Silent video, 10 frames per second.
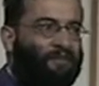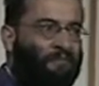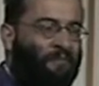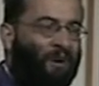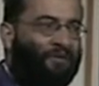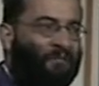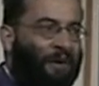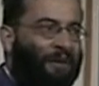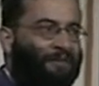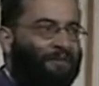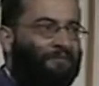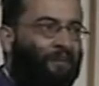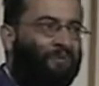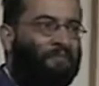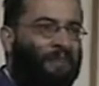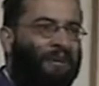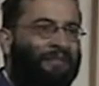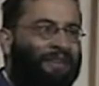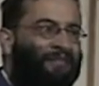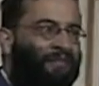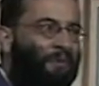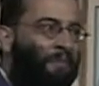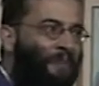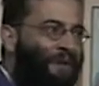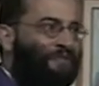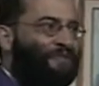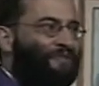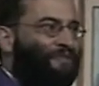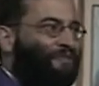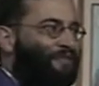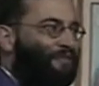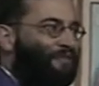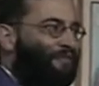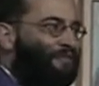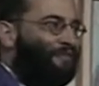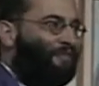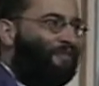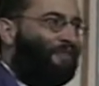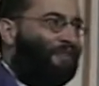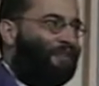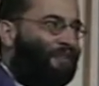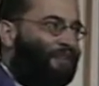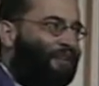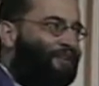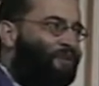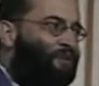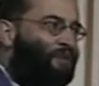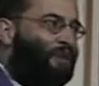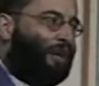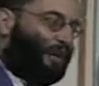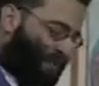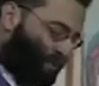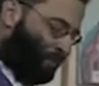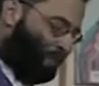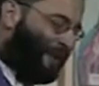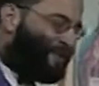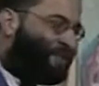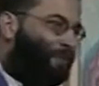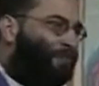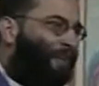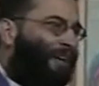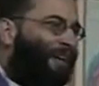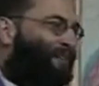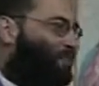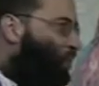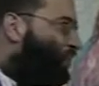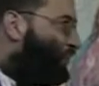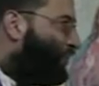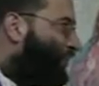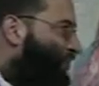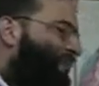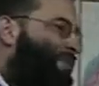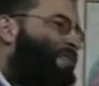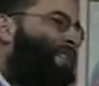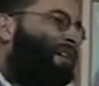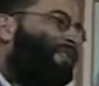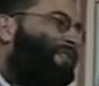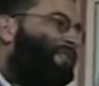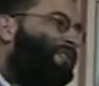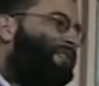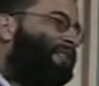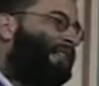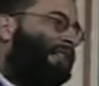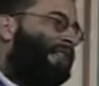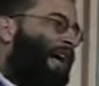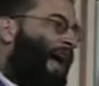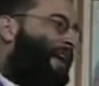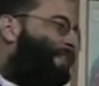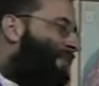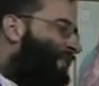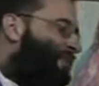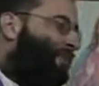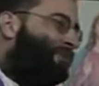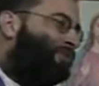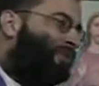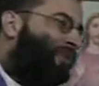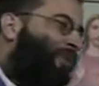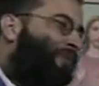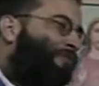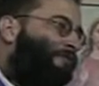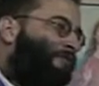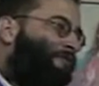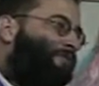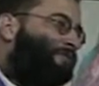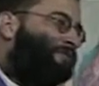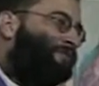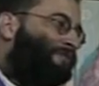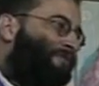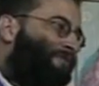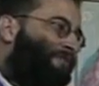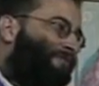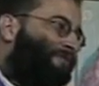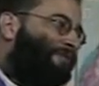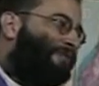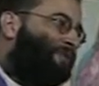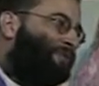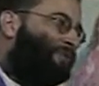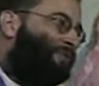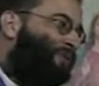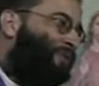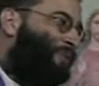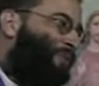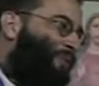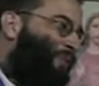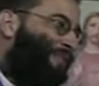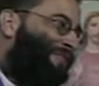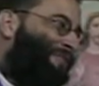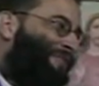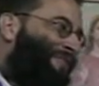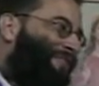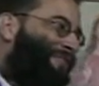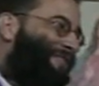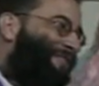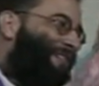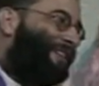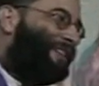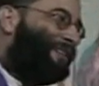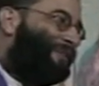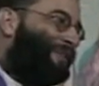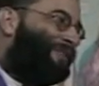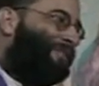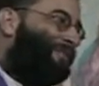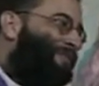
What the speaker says: a modern man. Modern man is a mess. It's all messed up. It's all dirty inside. And they can't love. They don't know what love